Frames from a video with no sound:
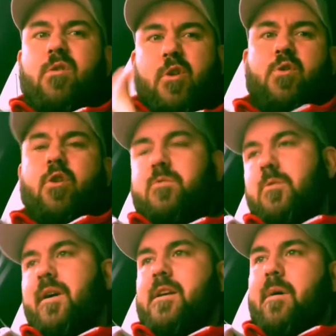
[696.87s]
new clubs
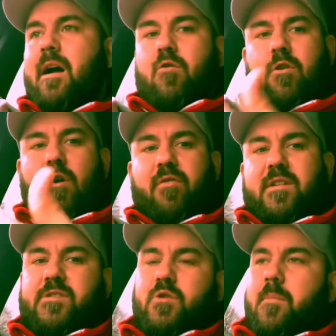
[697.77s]
will make you better or golf
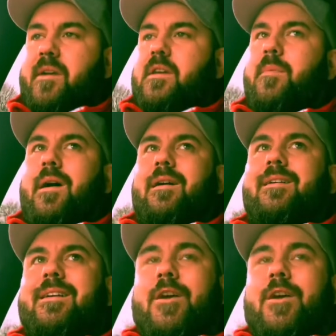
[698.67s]
lessons will make you better.